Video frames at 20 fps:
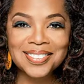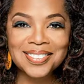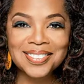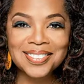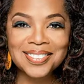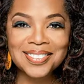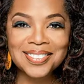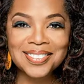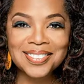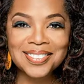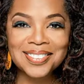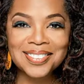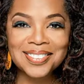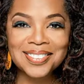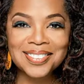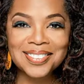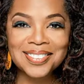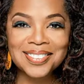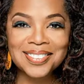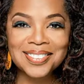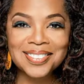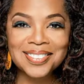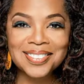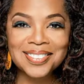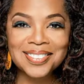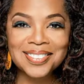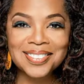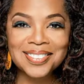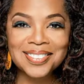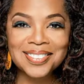
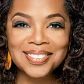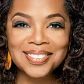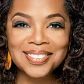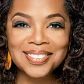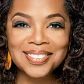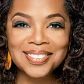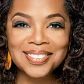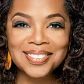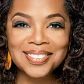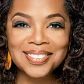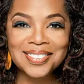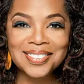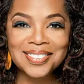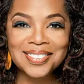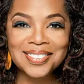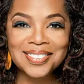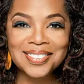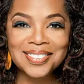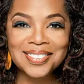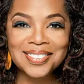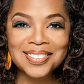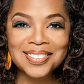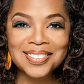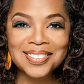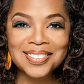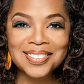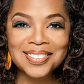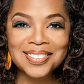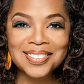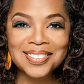
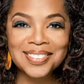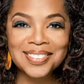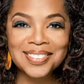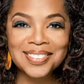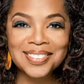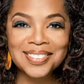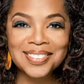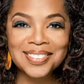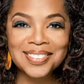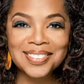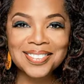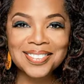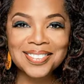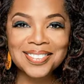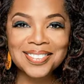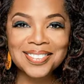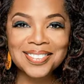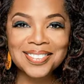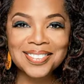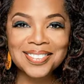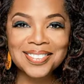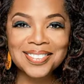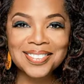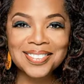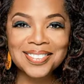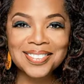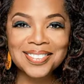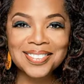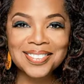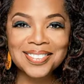
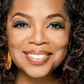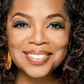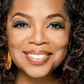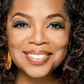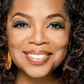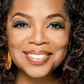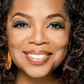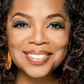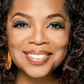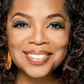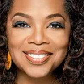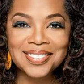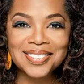(no lip movement)